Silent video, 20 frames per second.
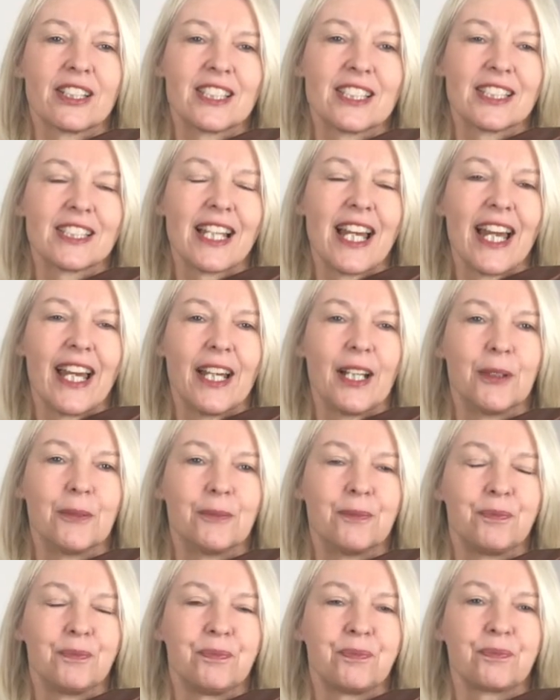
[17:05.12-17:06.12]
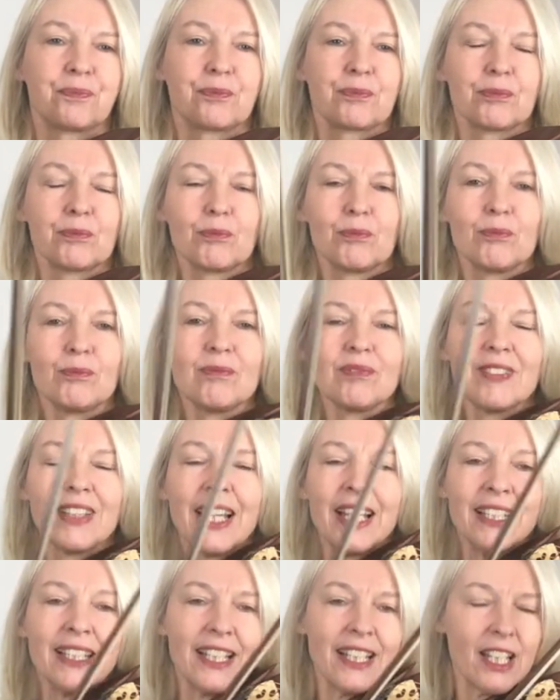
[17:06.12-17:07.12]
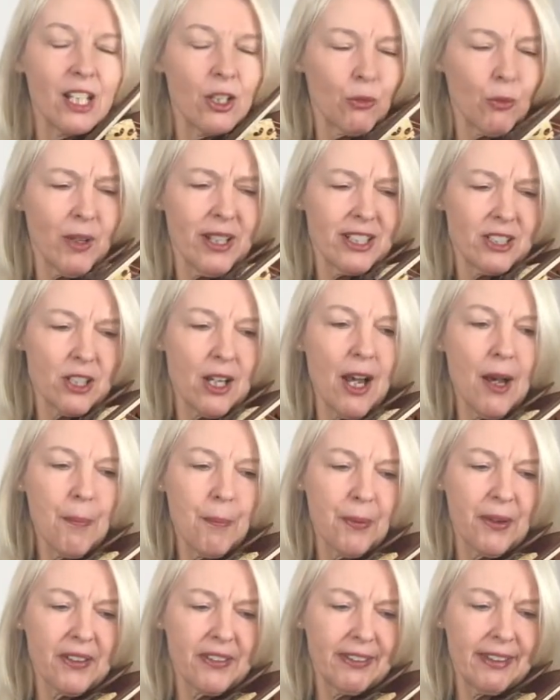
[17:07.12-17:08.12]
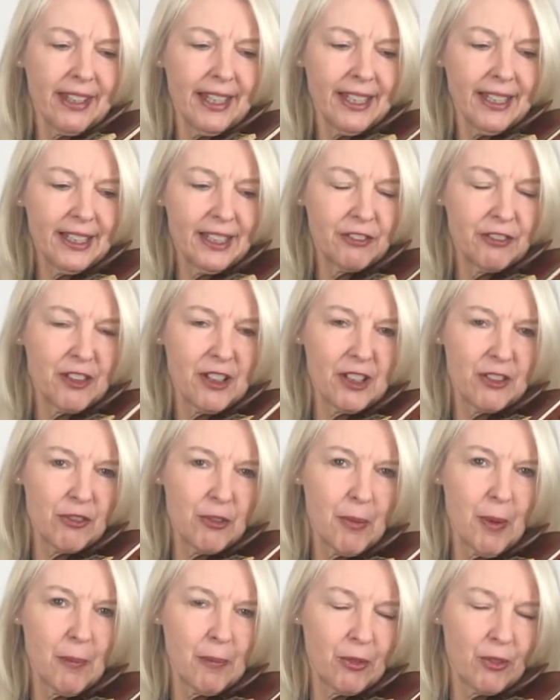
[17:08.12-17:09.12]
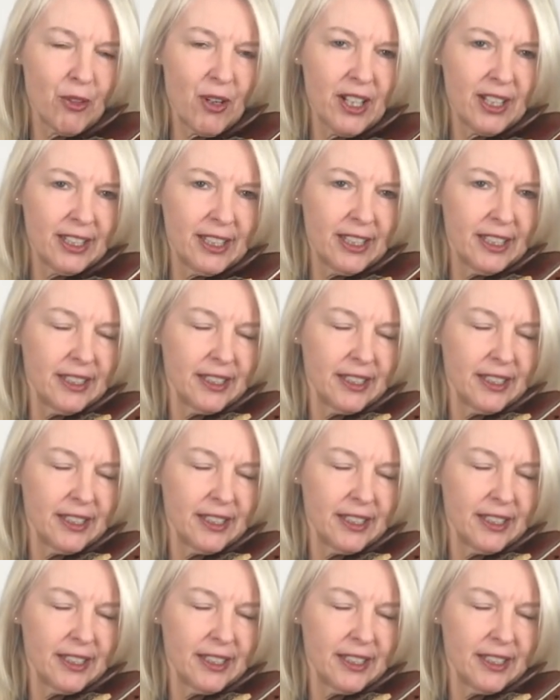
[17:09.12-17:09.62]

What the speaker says: a scale. And then I went up, I think, if I remember rightly.